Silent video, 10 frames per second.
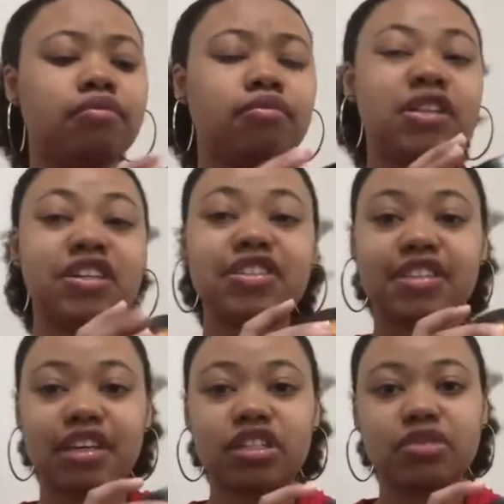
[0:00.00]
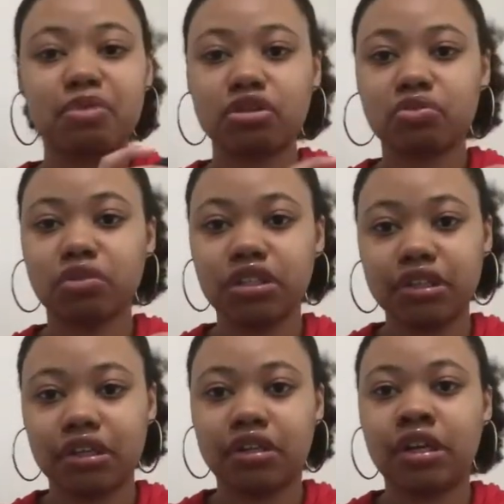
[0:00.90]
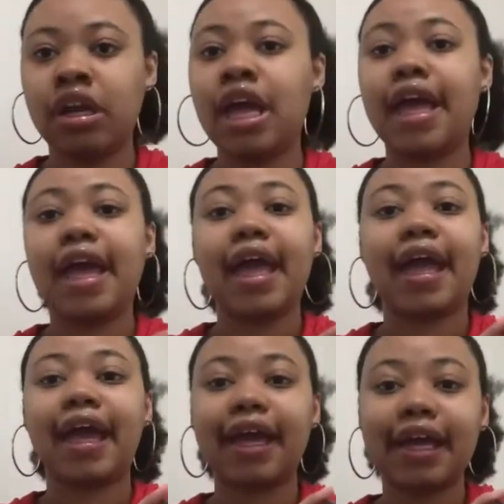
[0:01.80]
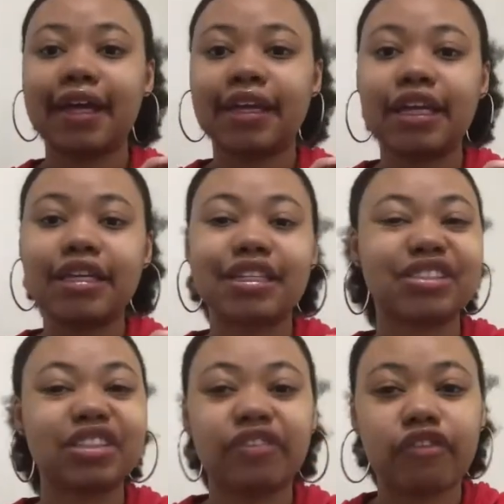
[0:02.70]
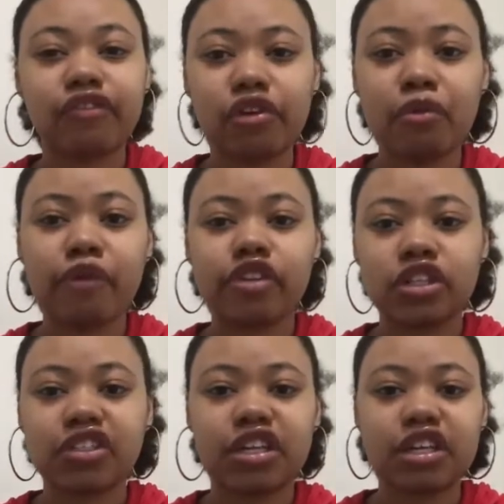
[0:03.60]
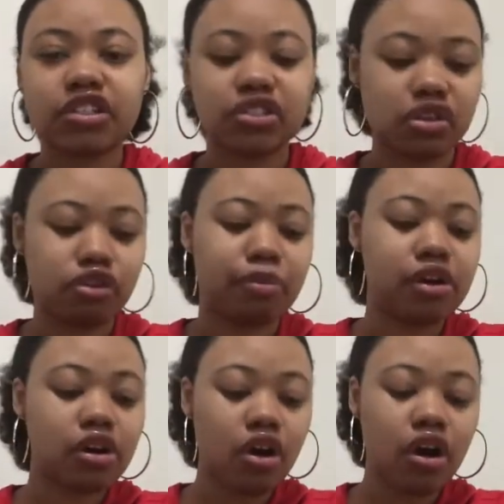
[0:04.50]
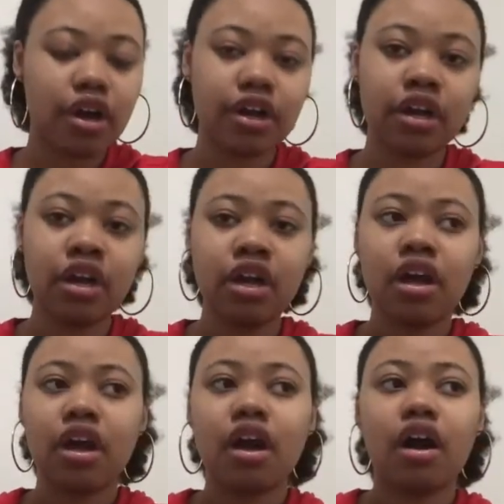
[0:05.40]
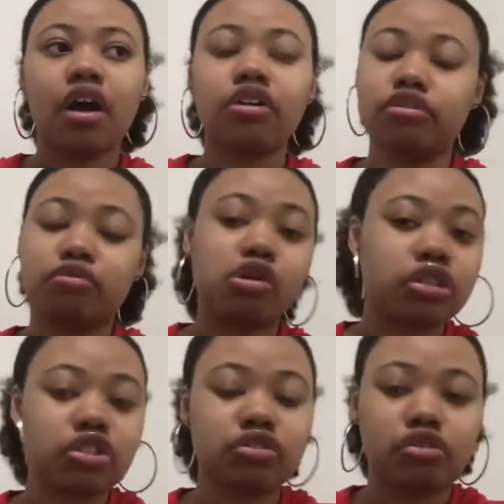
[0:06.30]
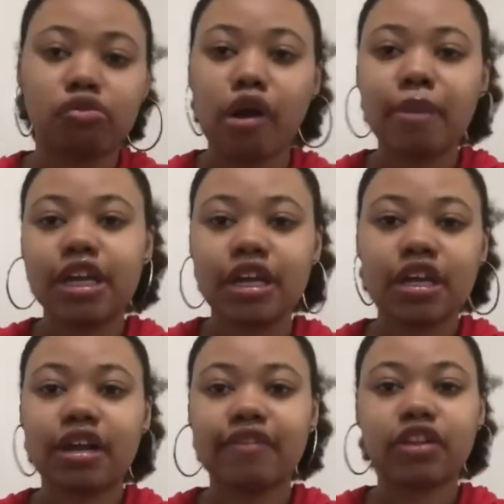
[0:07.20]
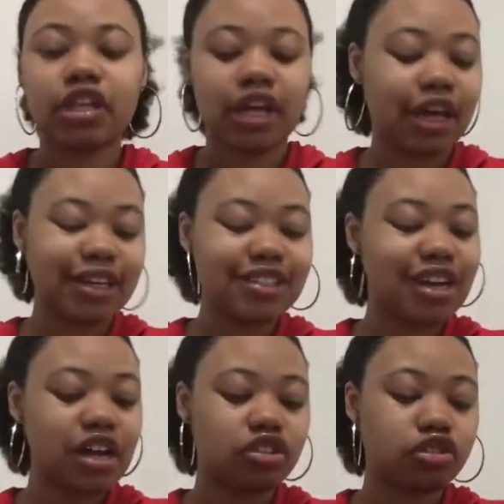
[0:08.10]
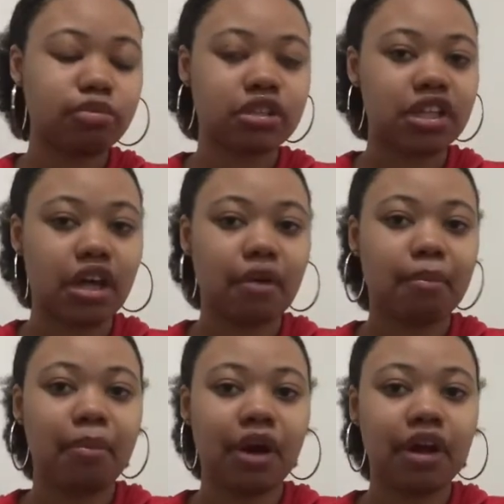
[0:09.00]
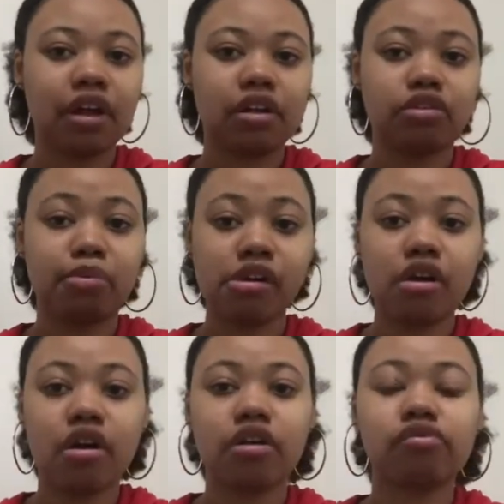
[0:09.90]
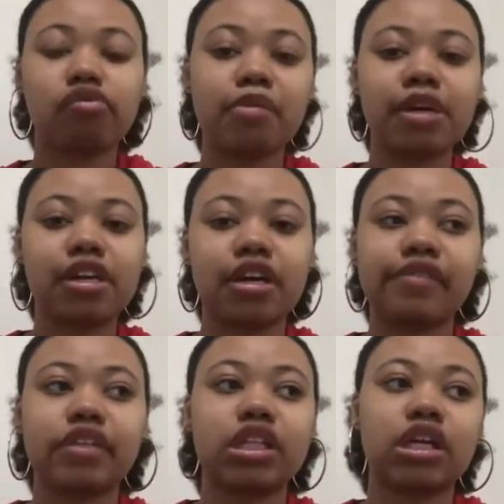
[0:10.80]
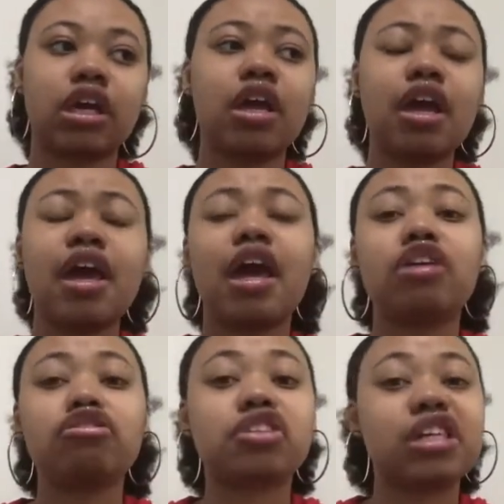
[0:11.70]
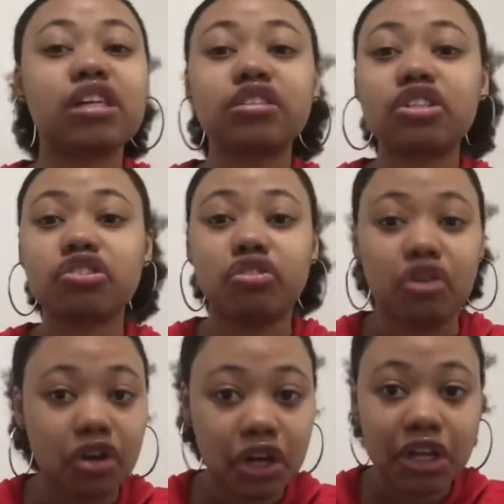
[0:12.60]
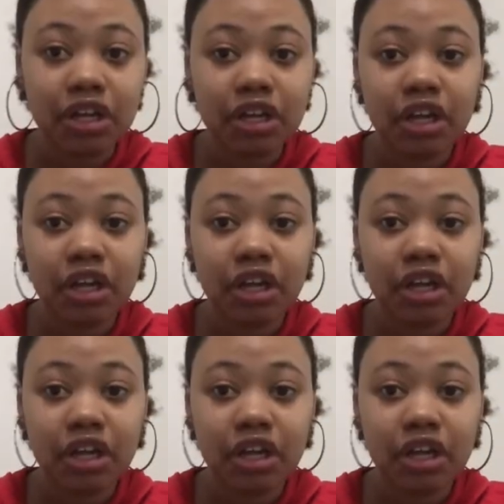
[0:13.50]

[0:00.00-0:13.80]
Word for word: the scent smells really good, and it doesn't leave a film over your skin. So you put it on, you rub it in everything, and it's not super thick, but you put it on, rub it in and everything, and your skin looks good.